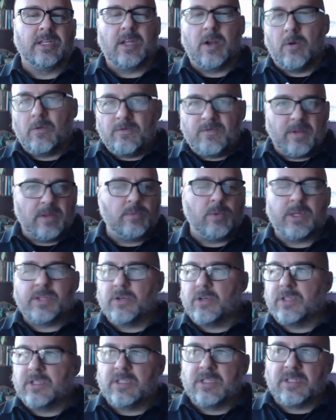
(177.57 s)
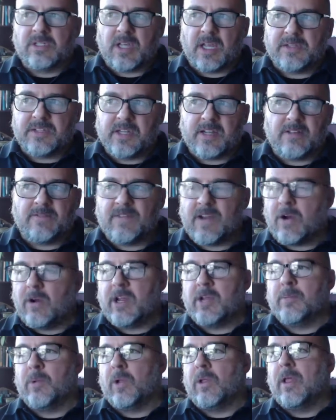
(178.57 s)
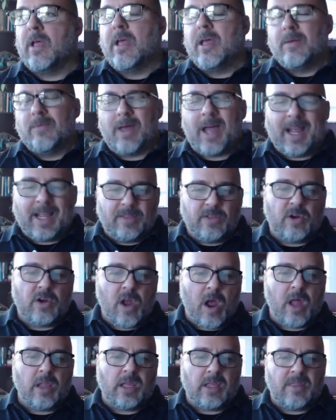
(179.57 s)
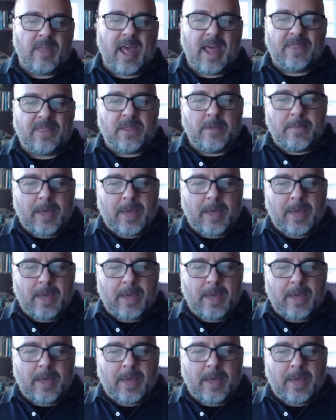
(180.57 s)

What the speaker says: Whether it's discussing a variable, they're calling that